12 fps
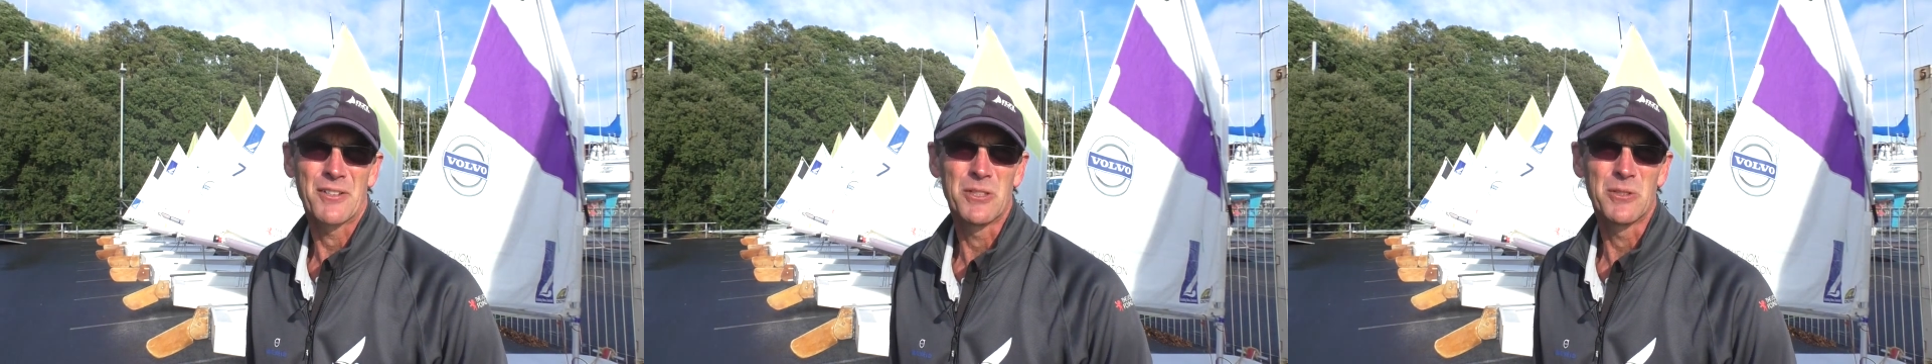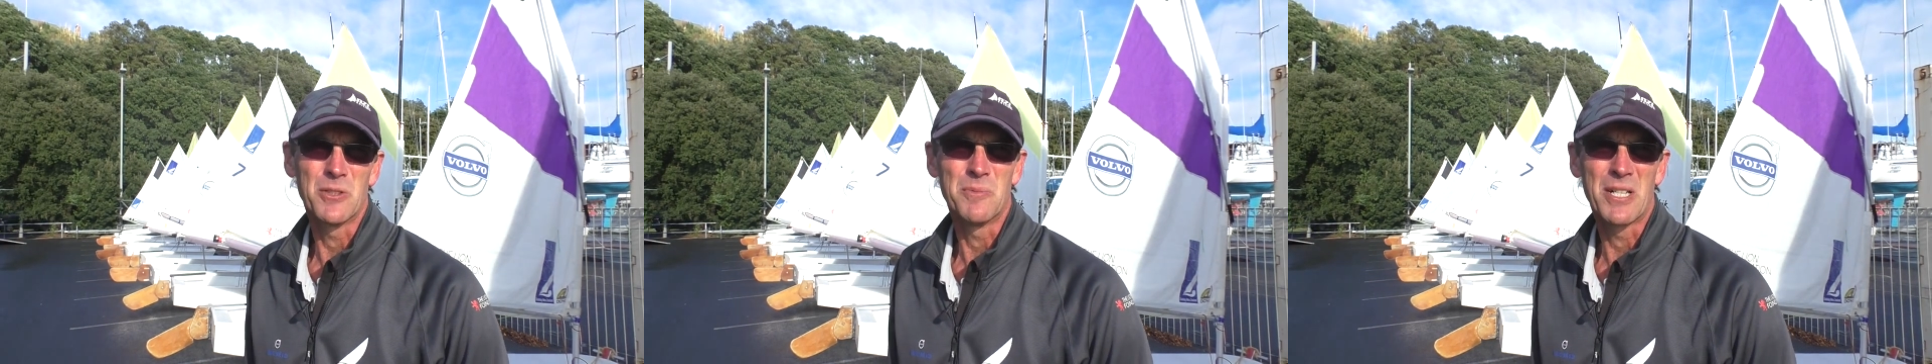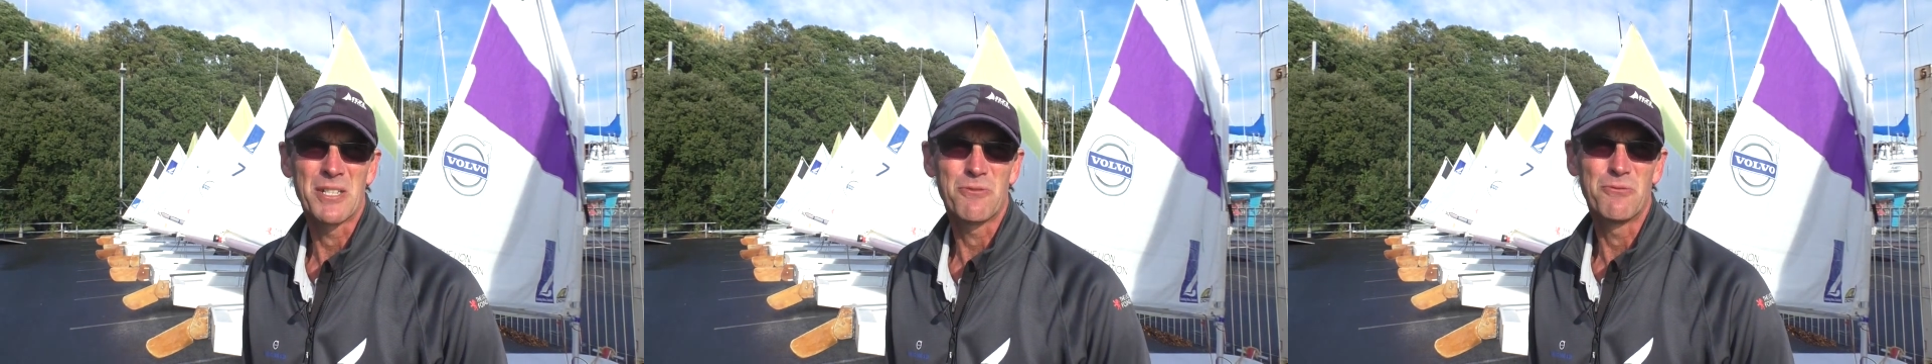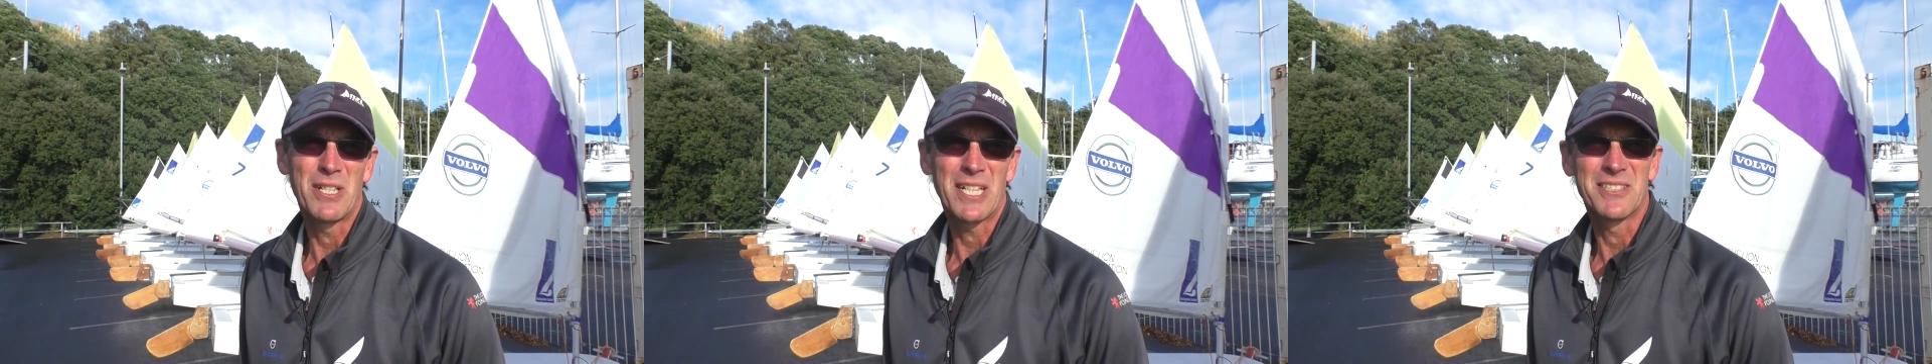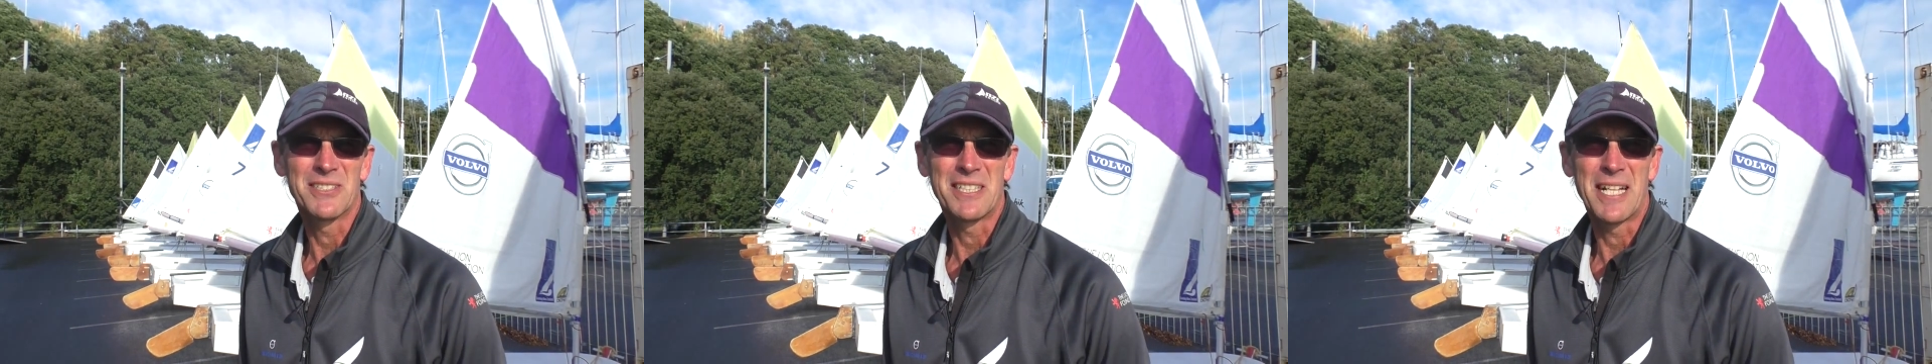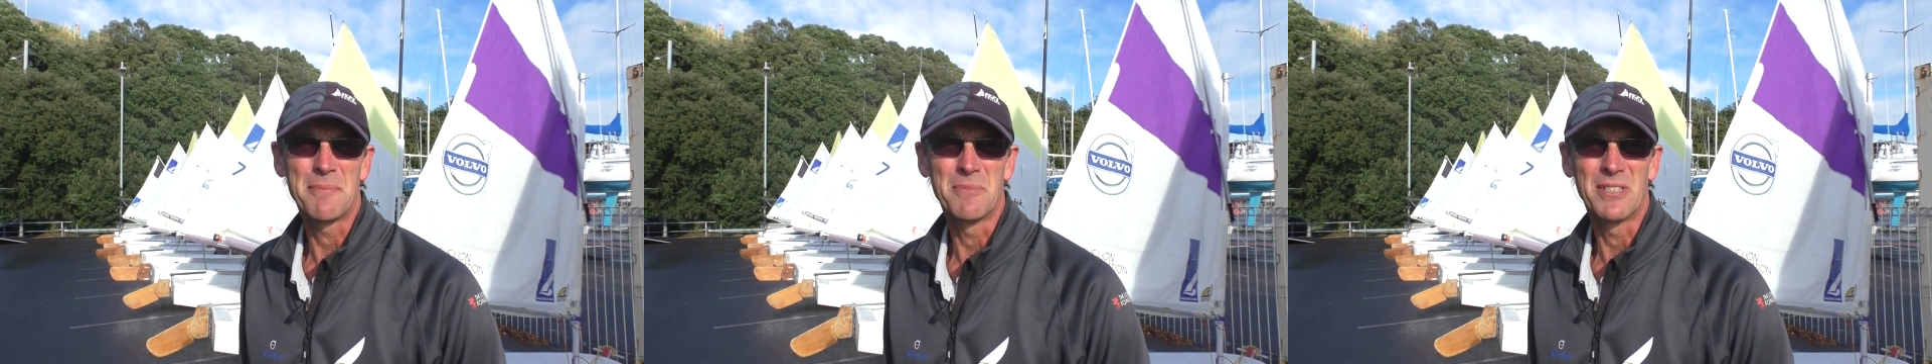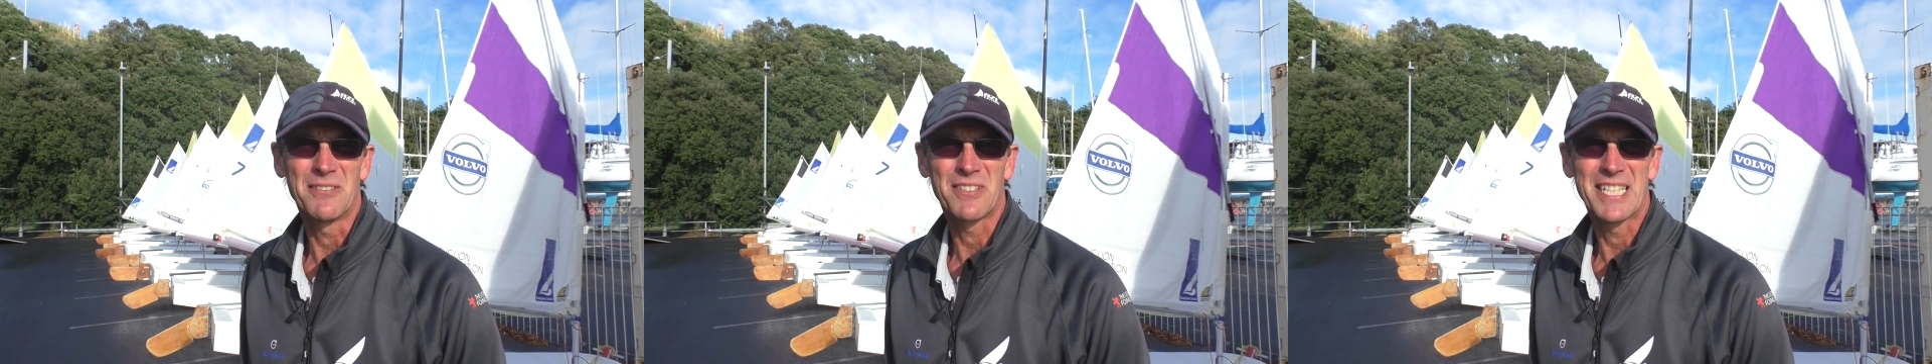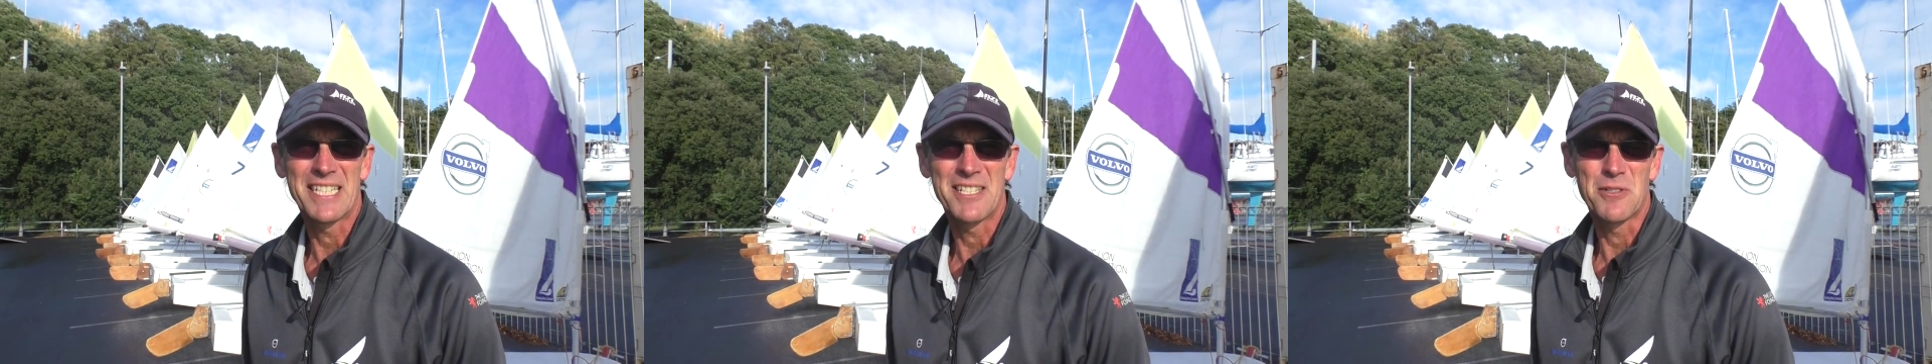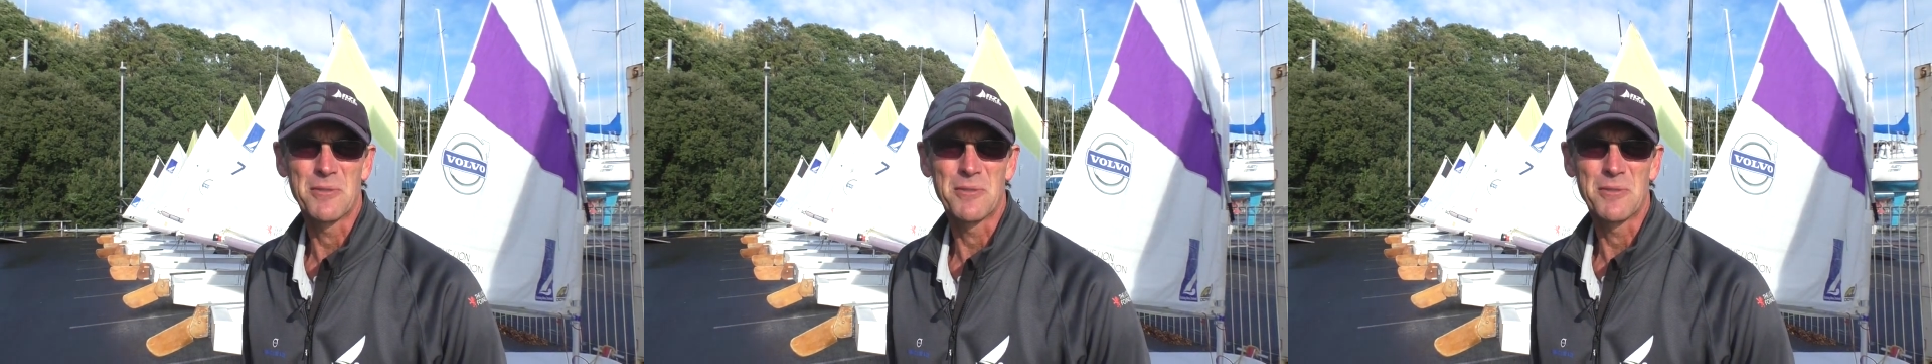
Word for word: through almost record number of kids,